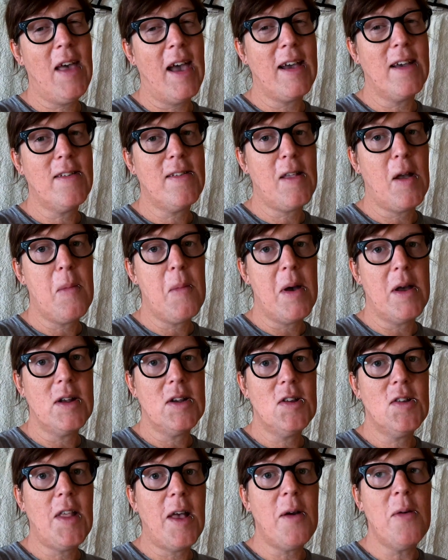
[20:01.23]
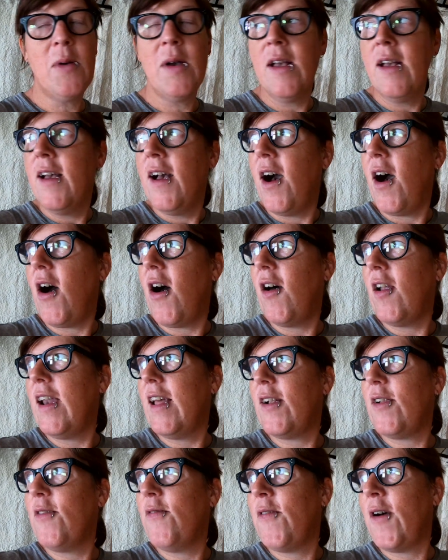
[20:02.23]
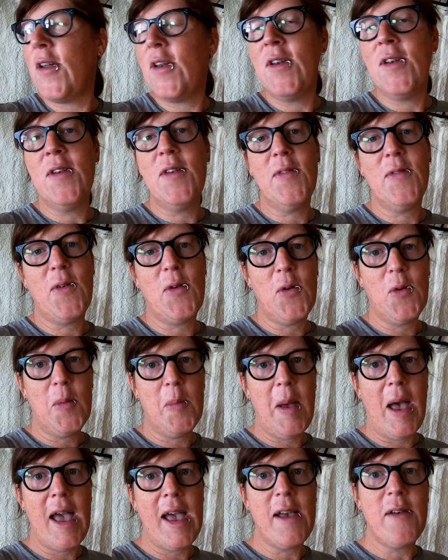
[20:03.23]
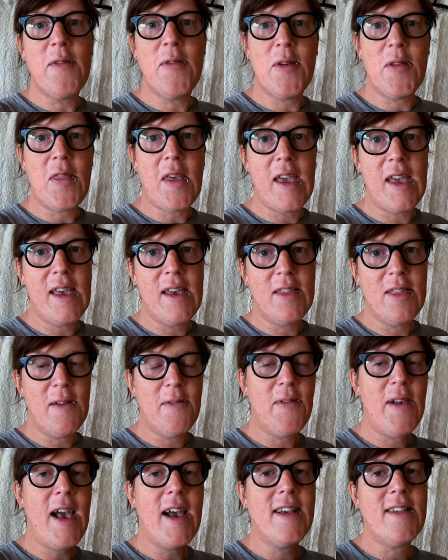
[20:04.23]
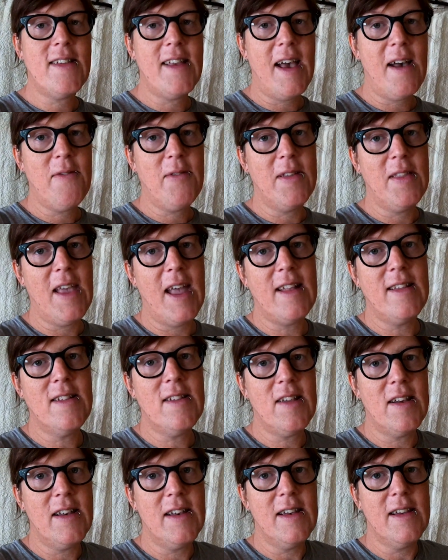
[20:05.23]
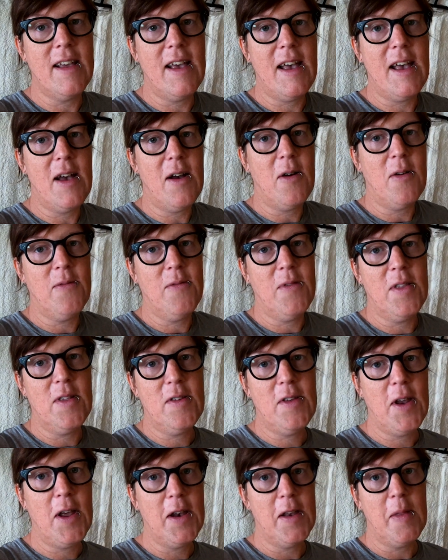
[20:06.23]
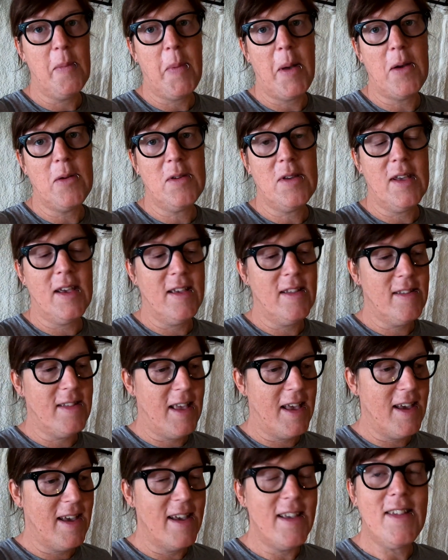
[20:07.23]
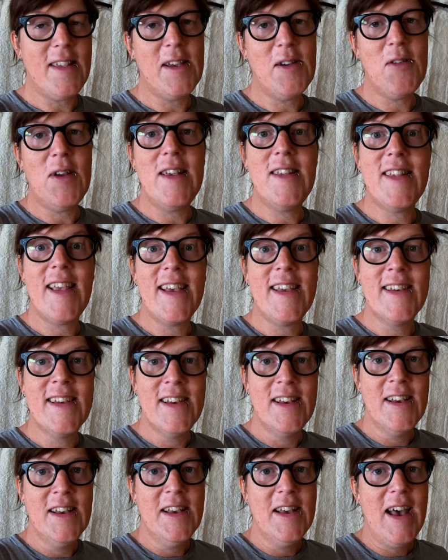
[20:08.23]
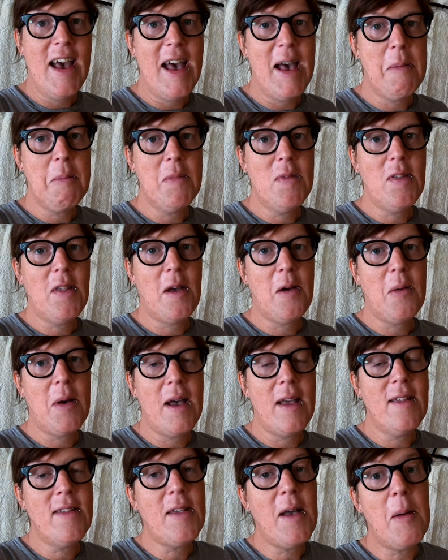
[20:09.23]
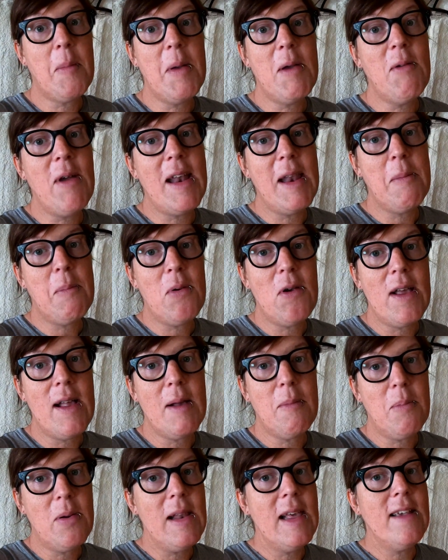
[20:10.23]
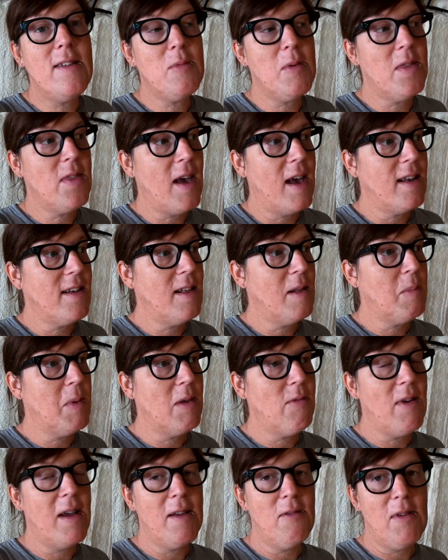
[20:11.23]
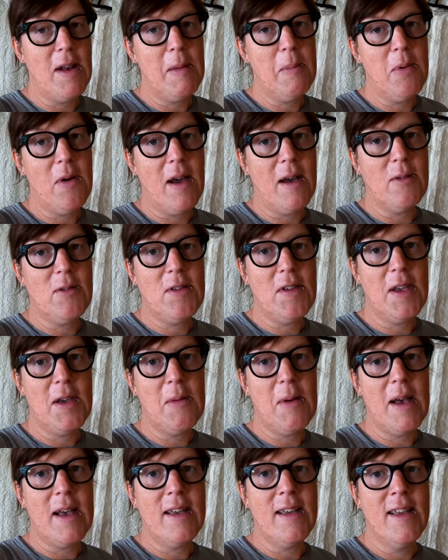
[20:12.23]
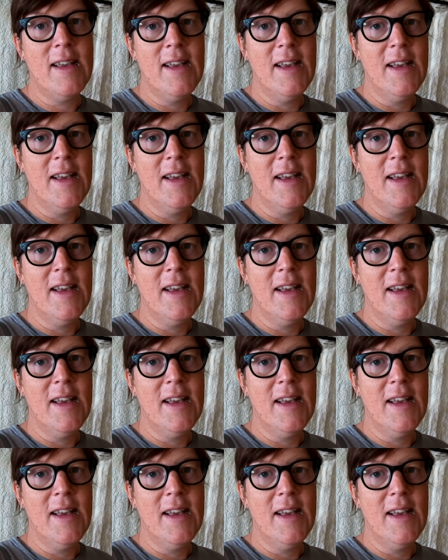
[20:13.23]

thanks so much. So our little fund for paying for the flagstaff and the ensign for the stern of the boat is increasing. So I'll be really pleased with that. I'll be really proud to